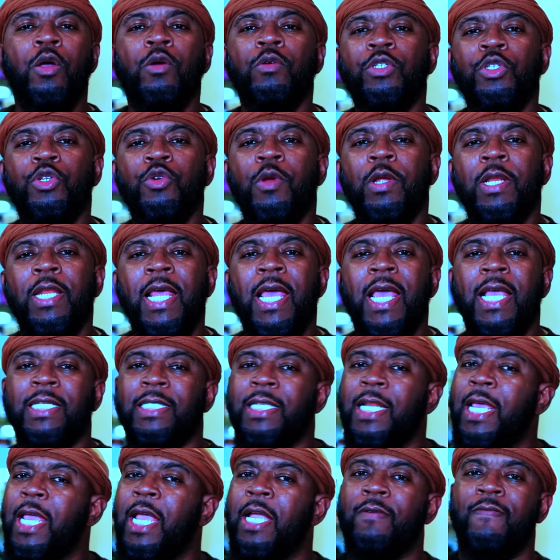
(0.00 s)
on to her last
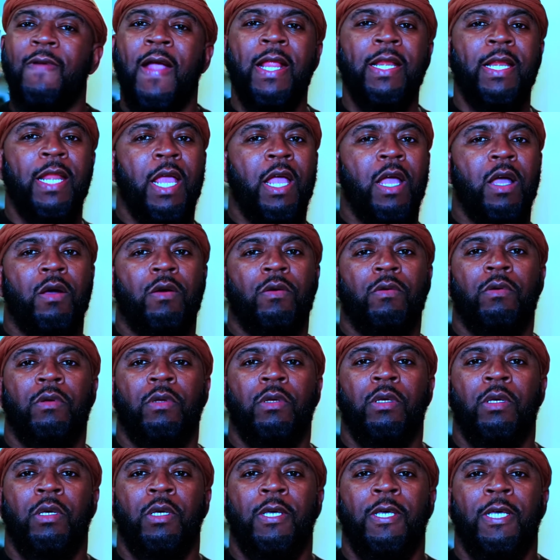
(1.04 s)
leg right now.
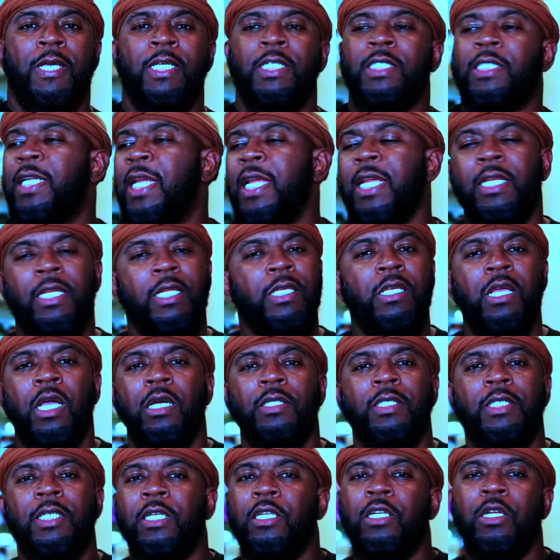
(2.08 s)
She ain't the
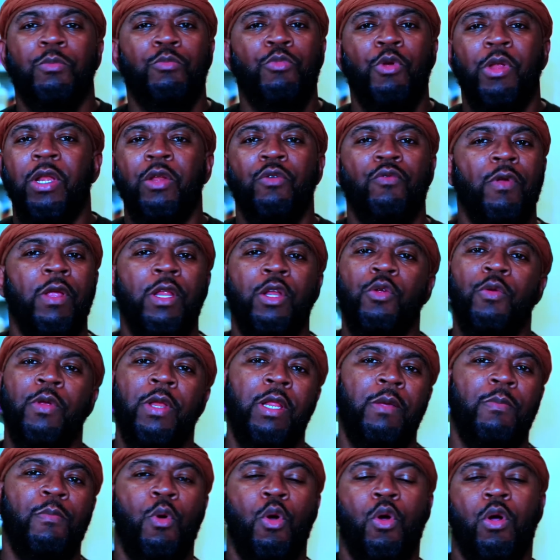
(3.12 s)
young tender Brittany Renner
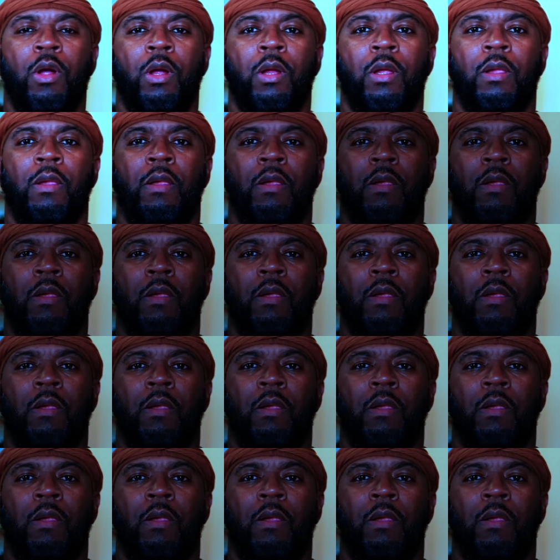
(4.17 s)
anymore.